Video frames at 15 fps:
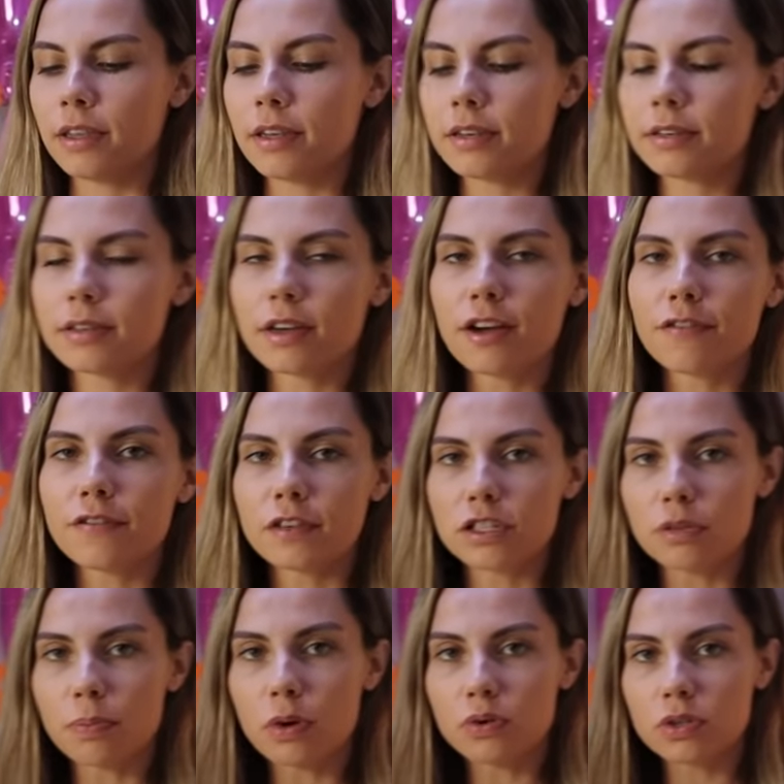This stuff is
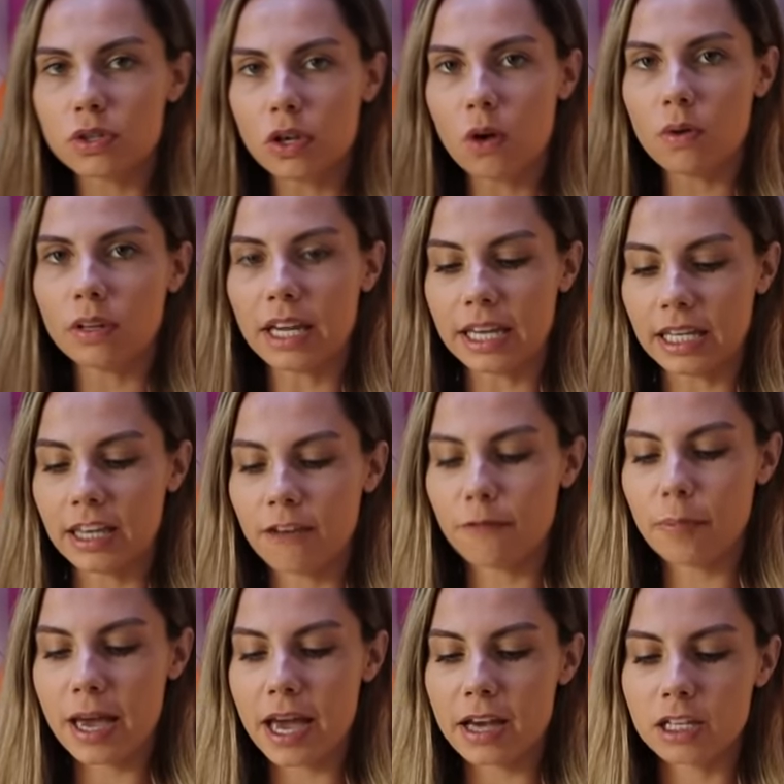supposed to go in like
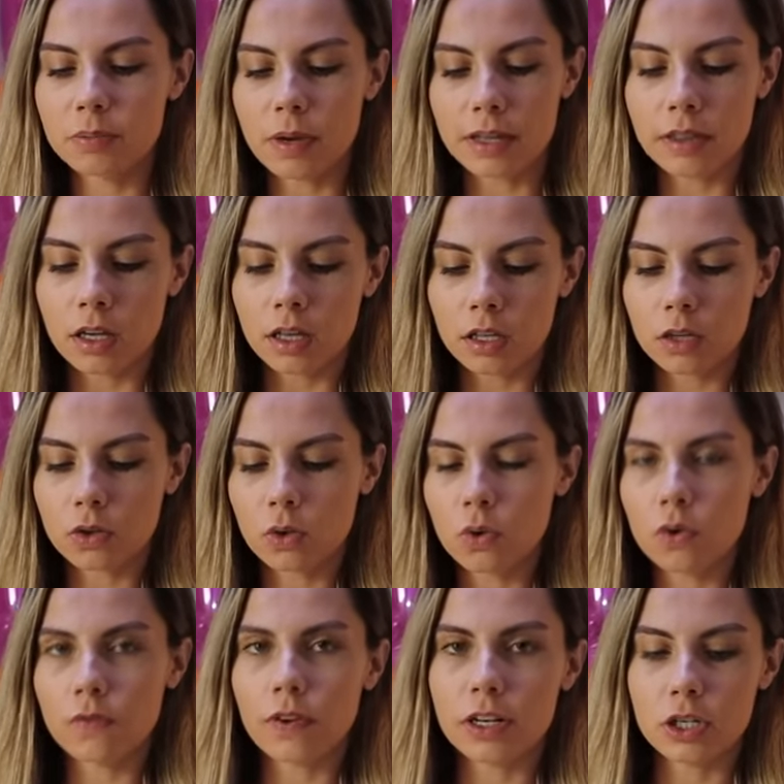gift bags, but I thought it looked
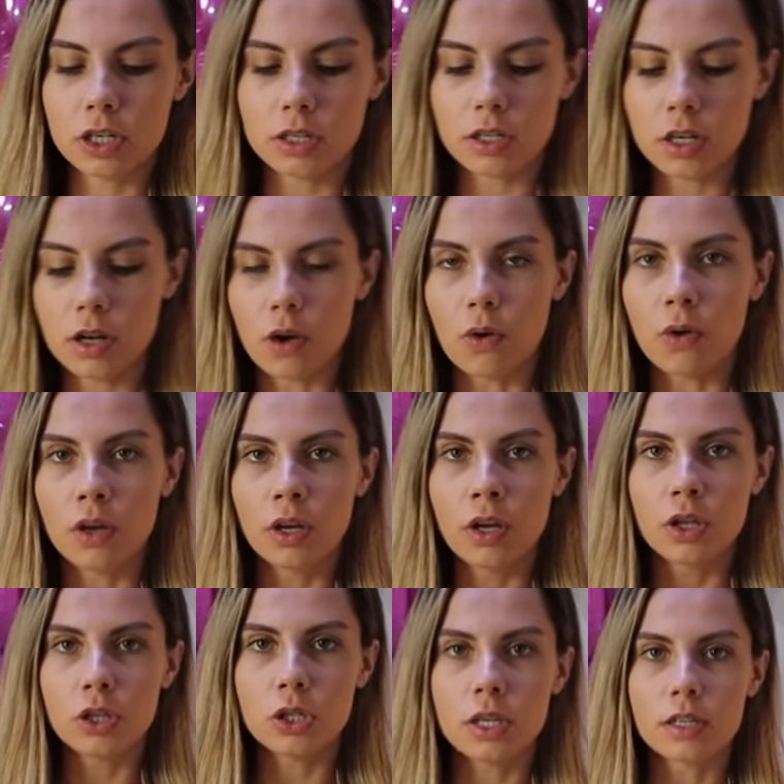cool if I just, you know,
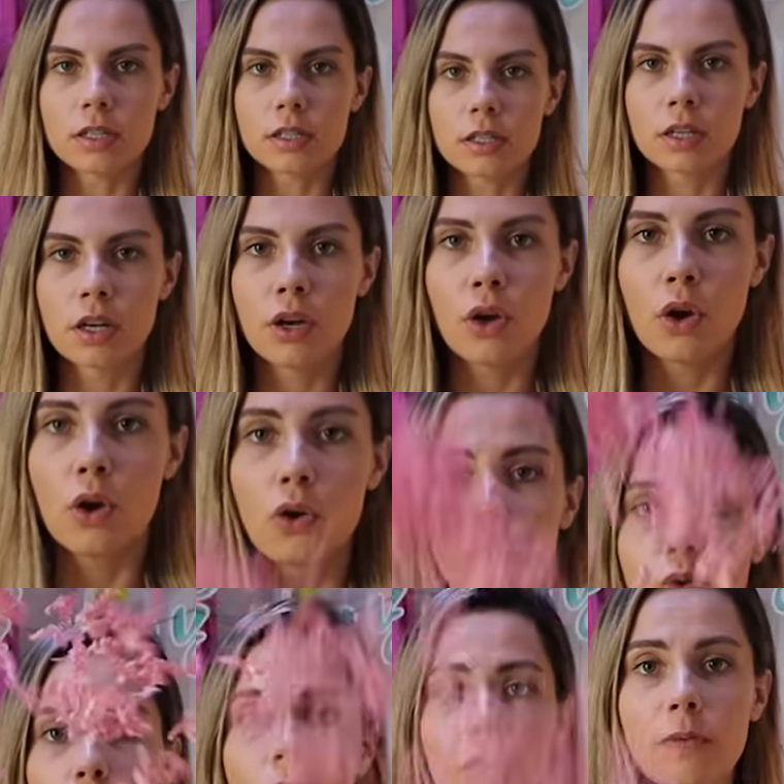just
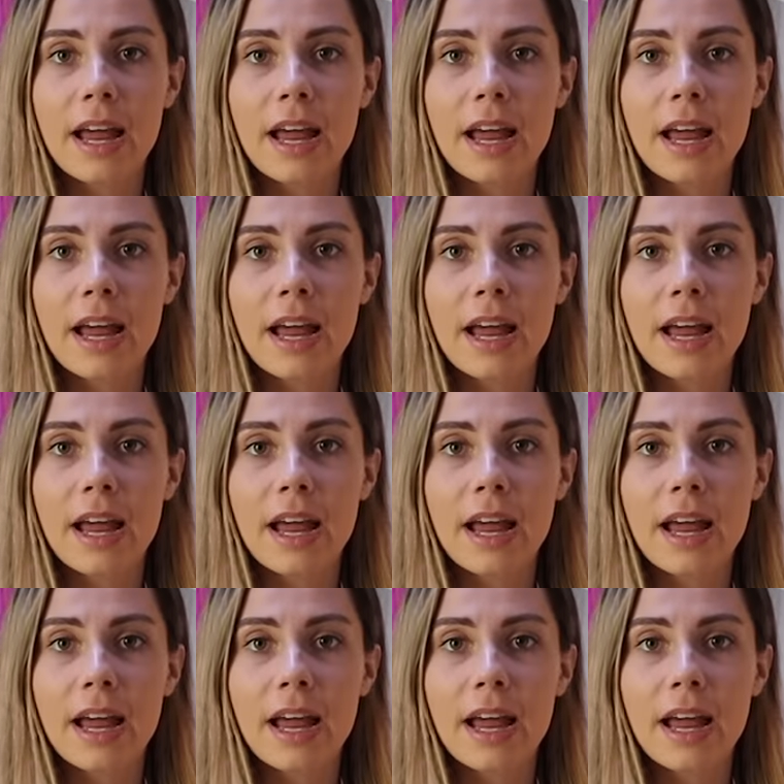threw it